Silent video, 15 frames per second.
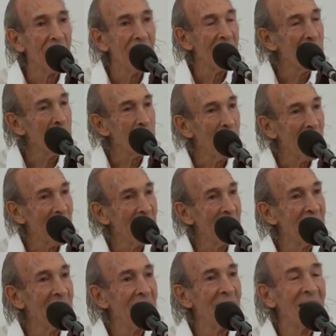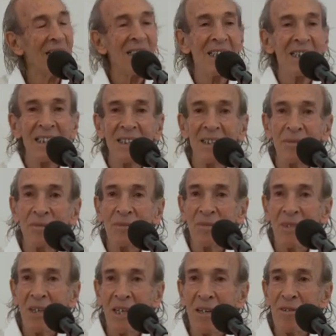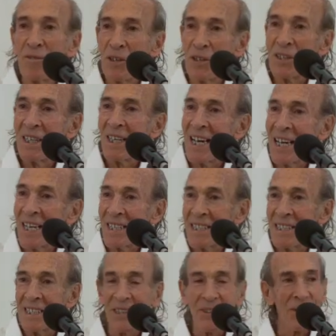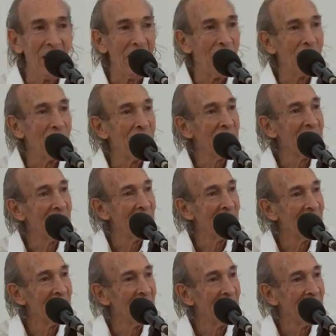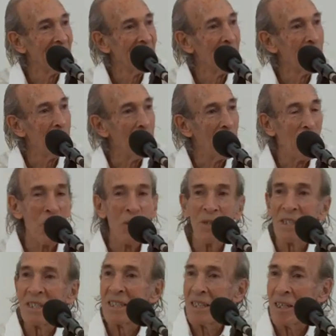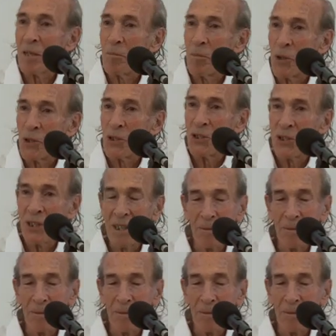his blood fertilized the ground below this little bush.